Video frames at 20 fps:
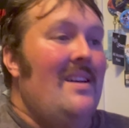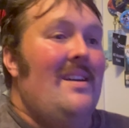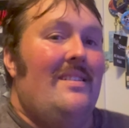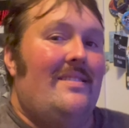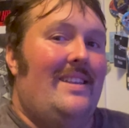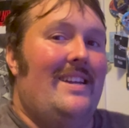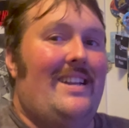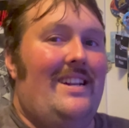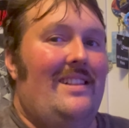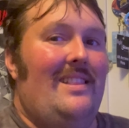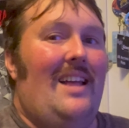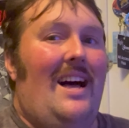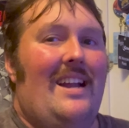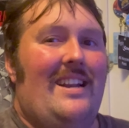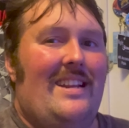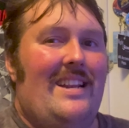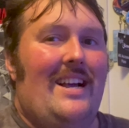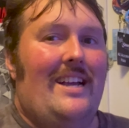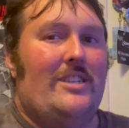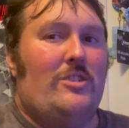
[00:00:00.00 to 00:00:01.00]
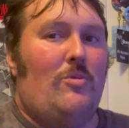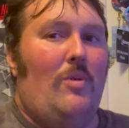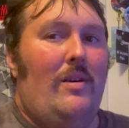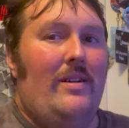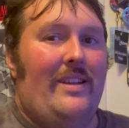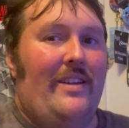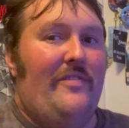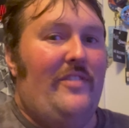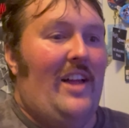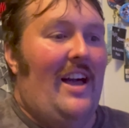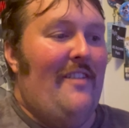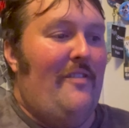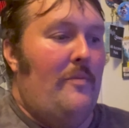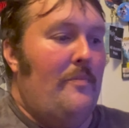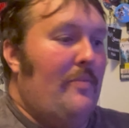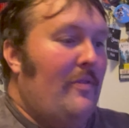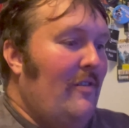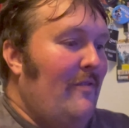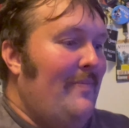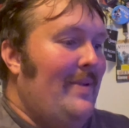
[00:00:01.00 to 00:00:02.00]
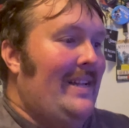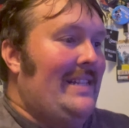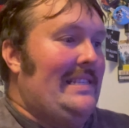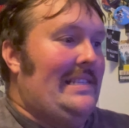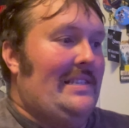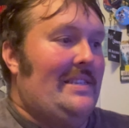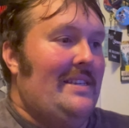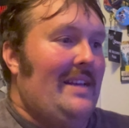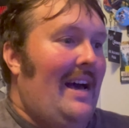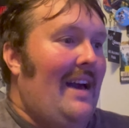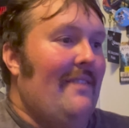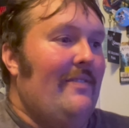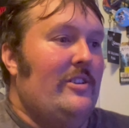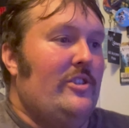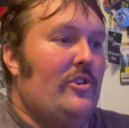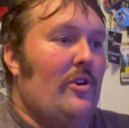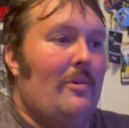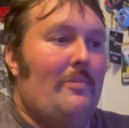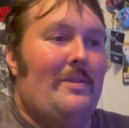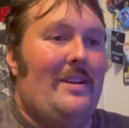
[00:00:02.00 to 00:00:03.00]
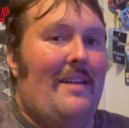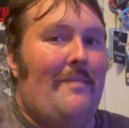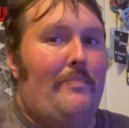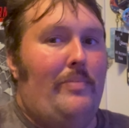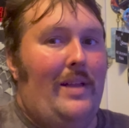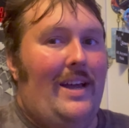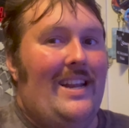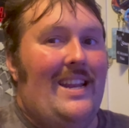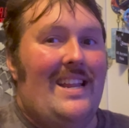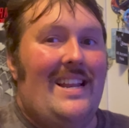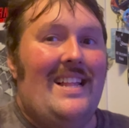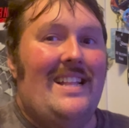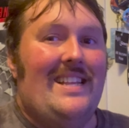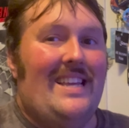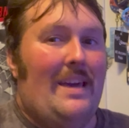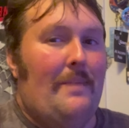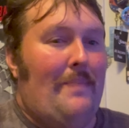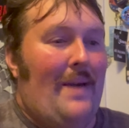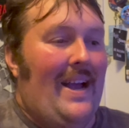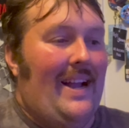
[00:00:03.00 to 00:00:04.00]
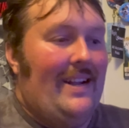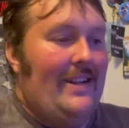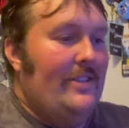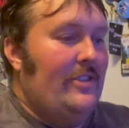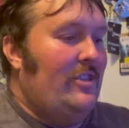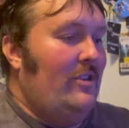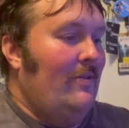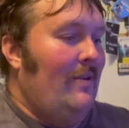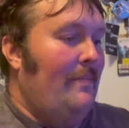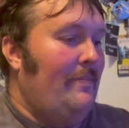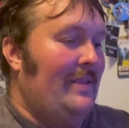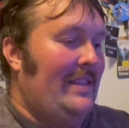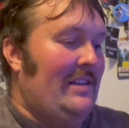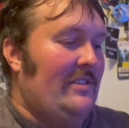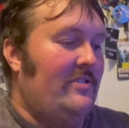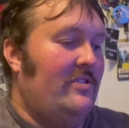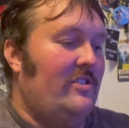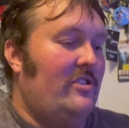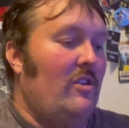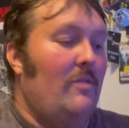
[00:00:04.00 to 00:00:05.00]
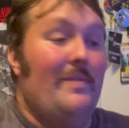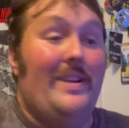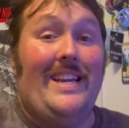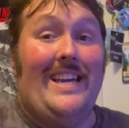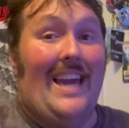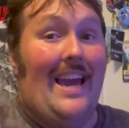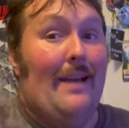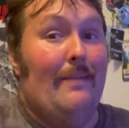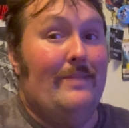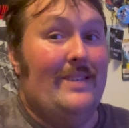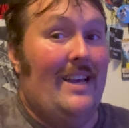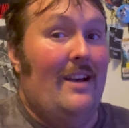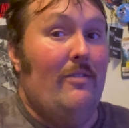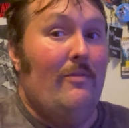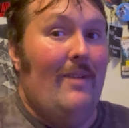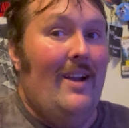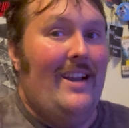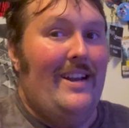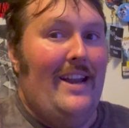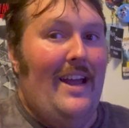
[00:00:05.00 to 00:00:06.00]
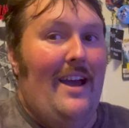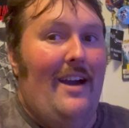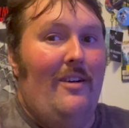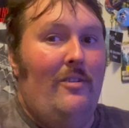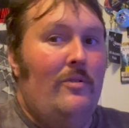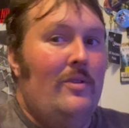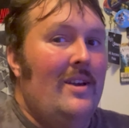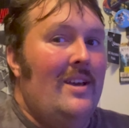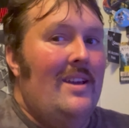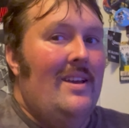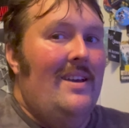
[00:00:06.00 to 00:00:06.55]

They did a lot of nice quality of life improvements. I've enjoyed what I've played. I need to get back into it, but there's so many games out right now.